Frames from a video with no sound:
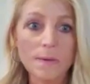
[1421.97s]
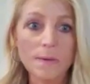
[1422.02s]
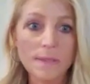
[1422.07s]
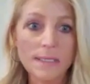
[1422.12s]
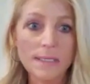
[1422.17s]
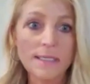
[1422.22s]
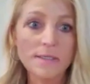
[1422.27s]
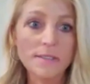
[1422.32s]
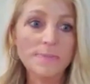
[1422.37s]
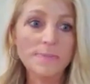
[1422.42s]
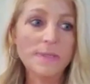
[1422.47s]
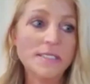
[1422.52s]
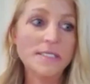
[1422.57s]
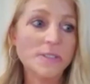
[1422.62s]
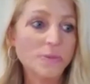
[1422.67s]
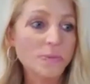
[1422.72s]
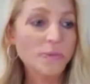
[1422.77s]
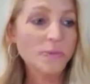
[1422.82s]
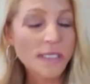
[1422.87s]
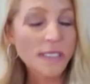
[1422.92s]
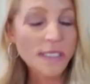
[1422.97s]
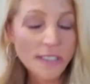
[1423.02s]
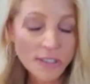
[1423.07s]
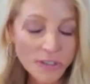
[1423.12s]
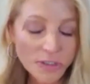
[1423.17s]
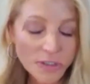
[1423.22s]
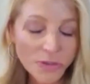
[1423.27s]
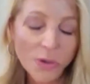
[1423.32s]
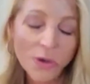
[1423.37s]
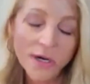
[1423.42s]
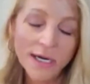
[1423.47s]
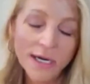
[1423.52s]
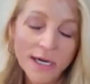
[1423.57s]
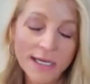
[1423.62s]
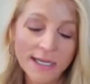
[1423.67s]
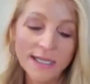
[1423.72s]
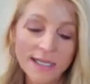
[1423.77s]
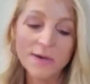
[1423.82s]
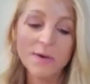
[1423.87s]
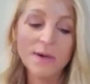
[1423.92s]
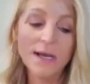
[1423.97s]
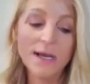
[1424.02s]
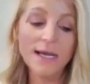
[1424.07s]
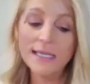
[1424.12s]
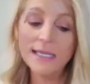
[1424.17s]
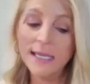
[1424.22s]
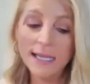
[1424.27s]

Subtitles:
out. And he goes, but it's a really good story. And I go, I